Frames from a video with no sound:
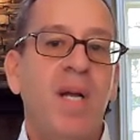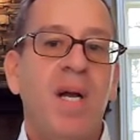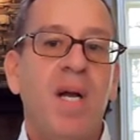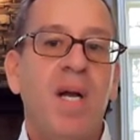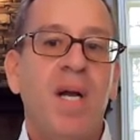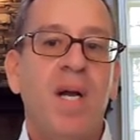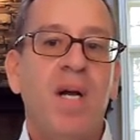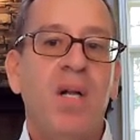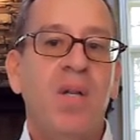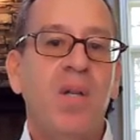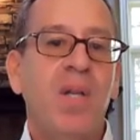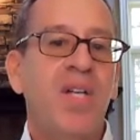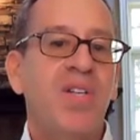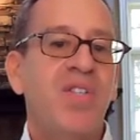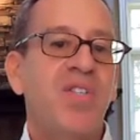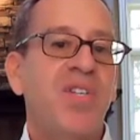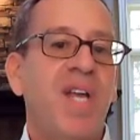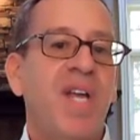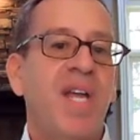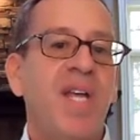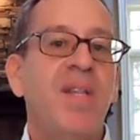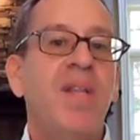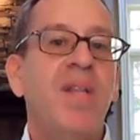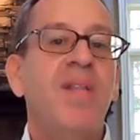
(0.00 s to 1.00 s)
let's
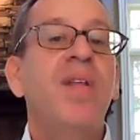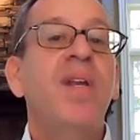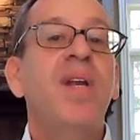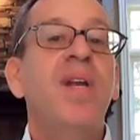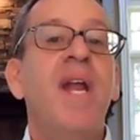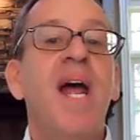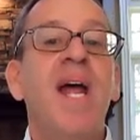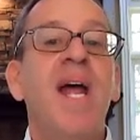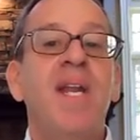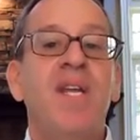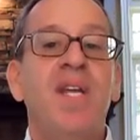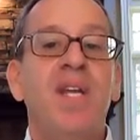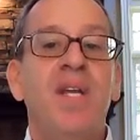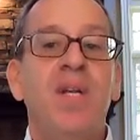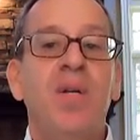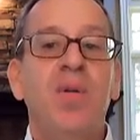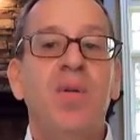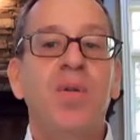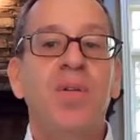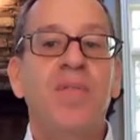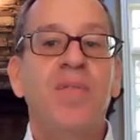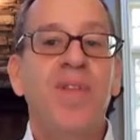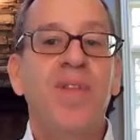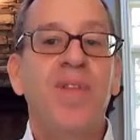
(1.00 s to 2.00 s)
say that the net
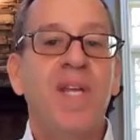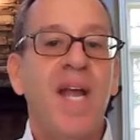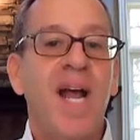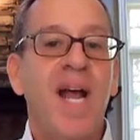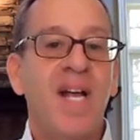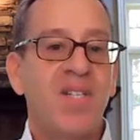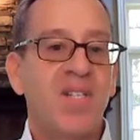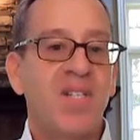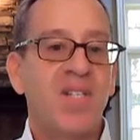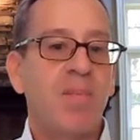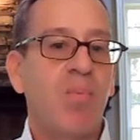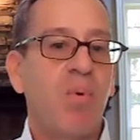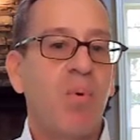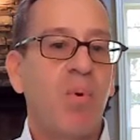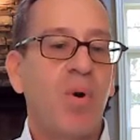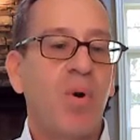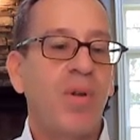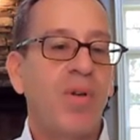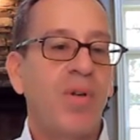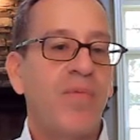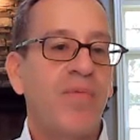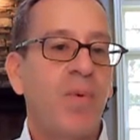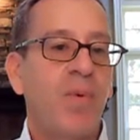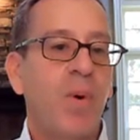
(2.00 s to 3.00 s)
yield of the asset
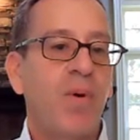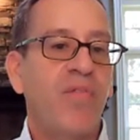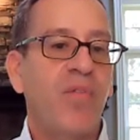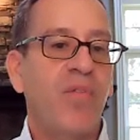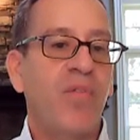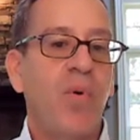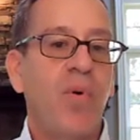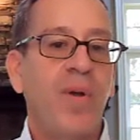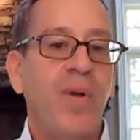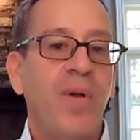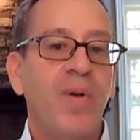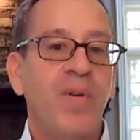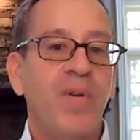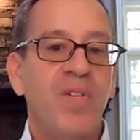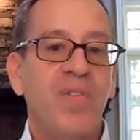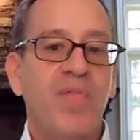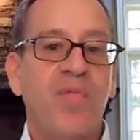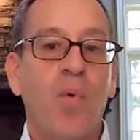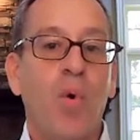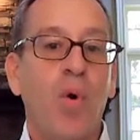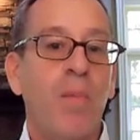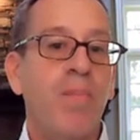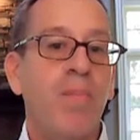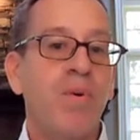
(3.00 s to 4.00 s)
portfolio
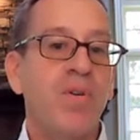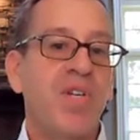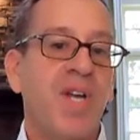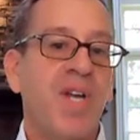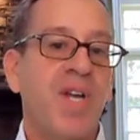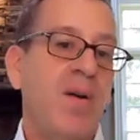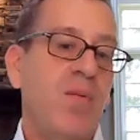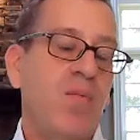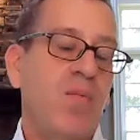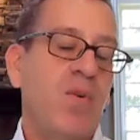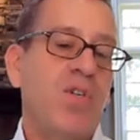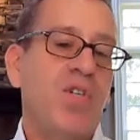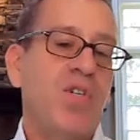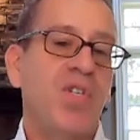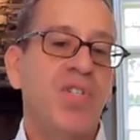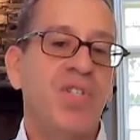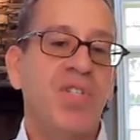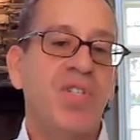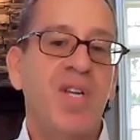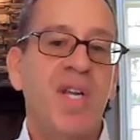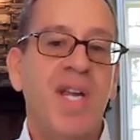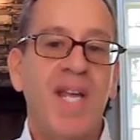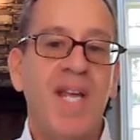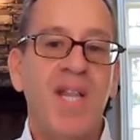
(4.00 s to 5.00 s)
is 4%, which
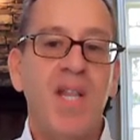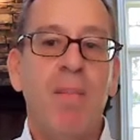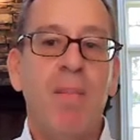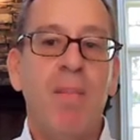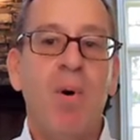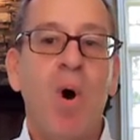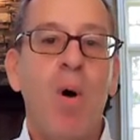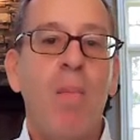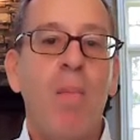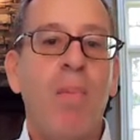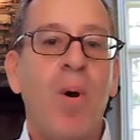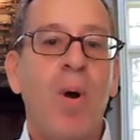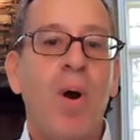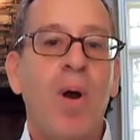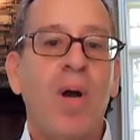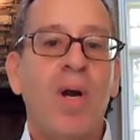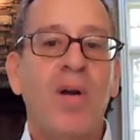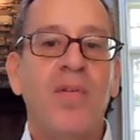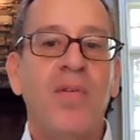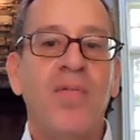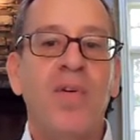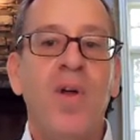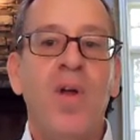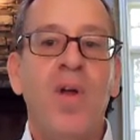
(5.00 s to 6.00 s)
is in the
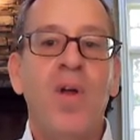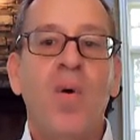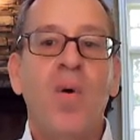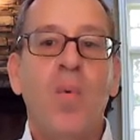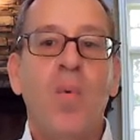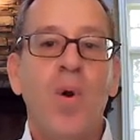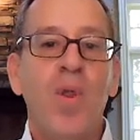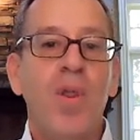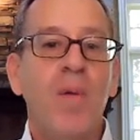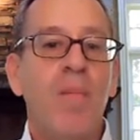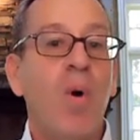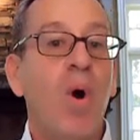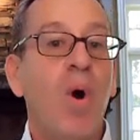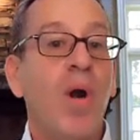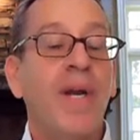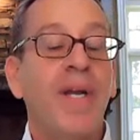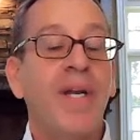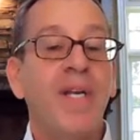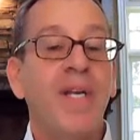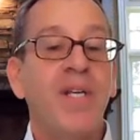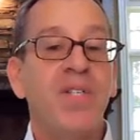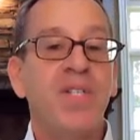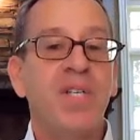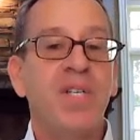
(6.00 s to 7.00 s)
ballpark of where the
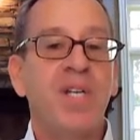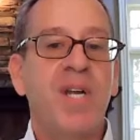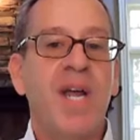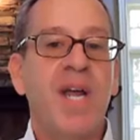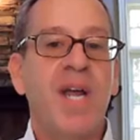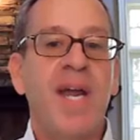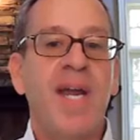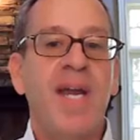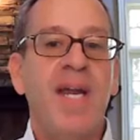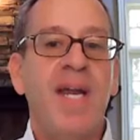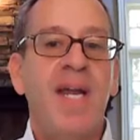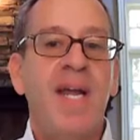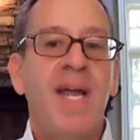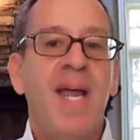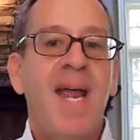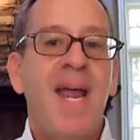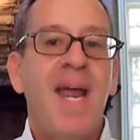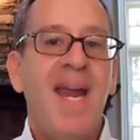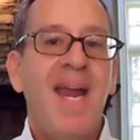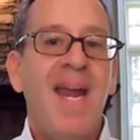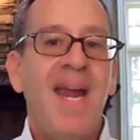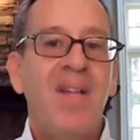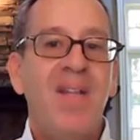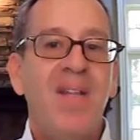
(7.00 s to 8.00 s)
market is today.
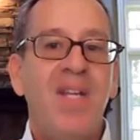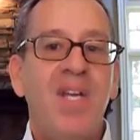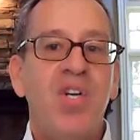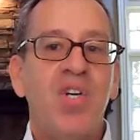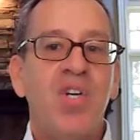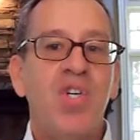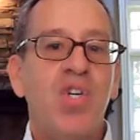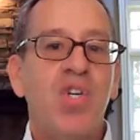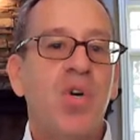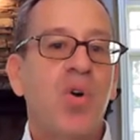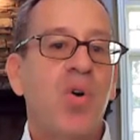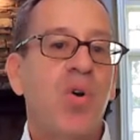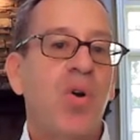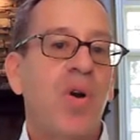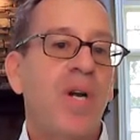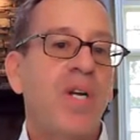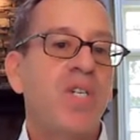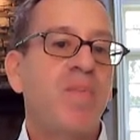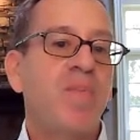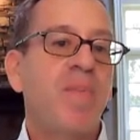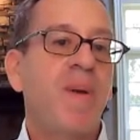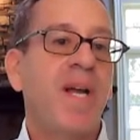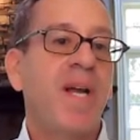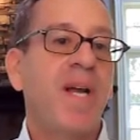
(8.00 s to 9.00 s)
And the insurer
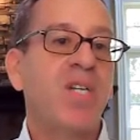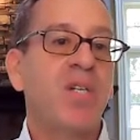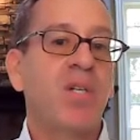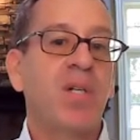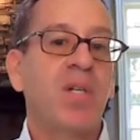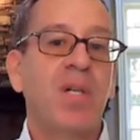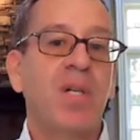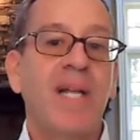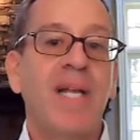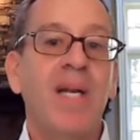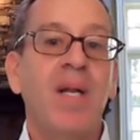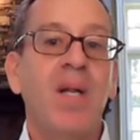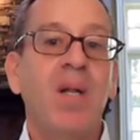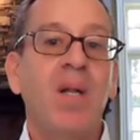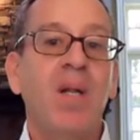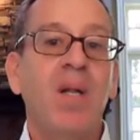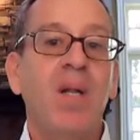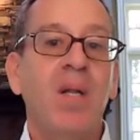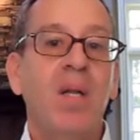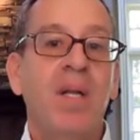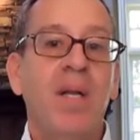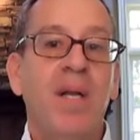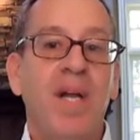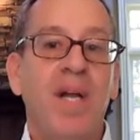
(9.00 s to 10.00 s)
expects
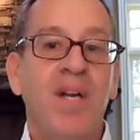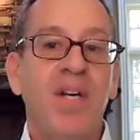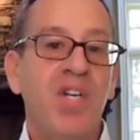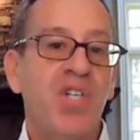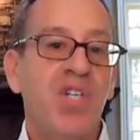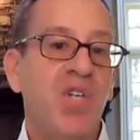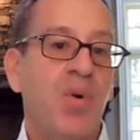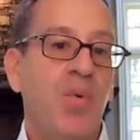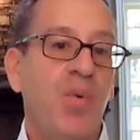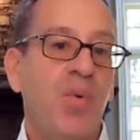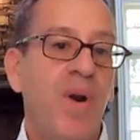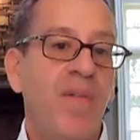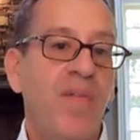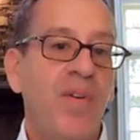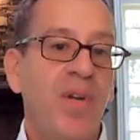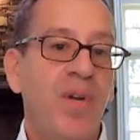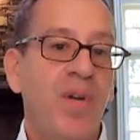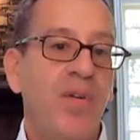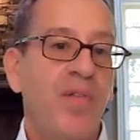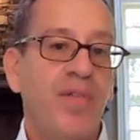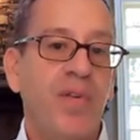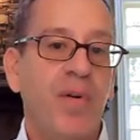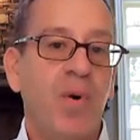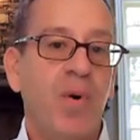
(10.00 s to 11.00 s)
little additional
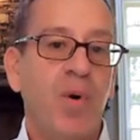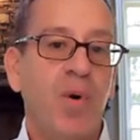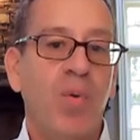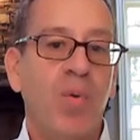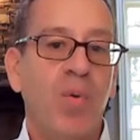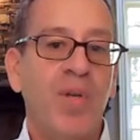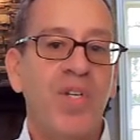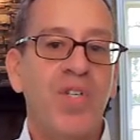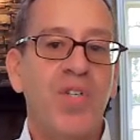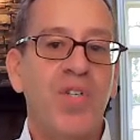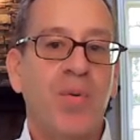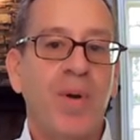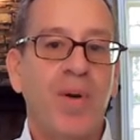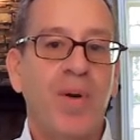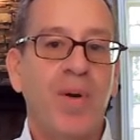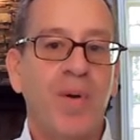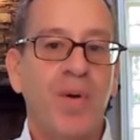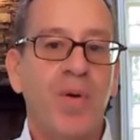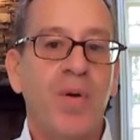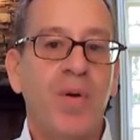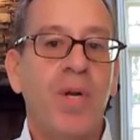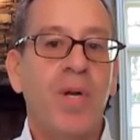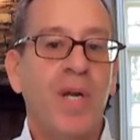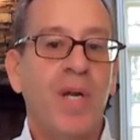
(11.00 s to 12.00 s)
revenue from early
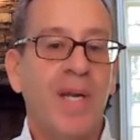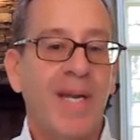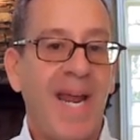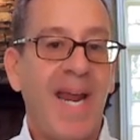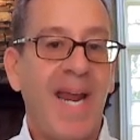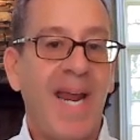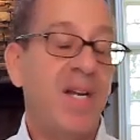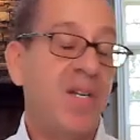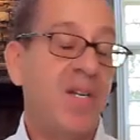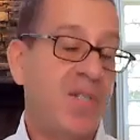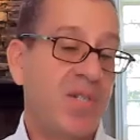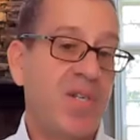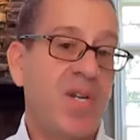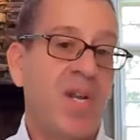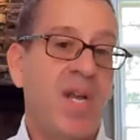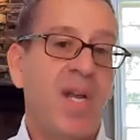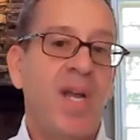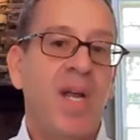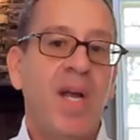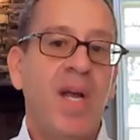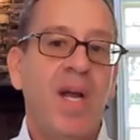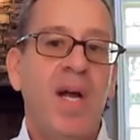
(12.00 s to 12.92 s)
surrender gains